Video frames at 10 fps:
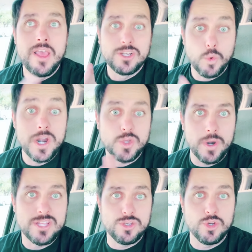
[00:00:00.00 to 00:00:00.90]

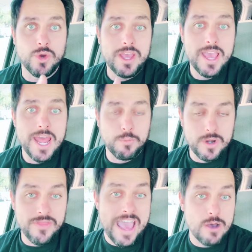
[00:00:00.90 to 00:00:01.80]
2022 and we're
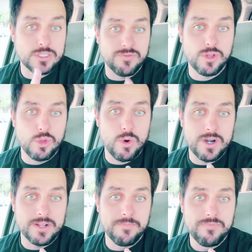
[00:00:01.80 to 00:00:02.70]
in the house of the Lord.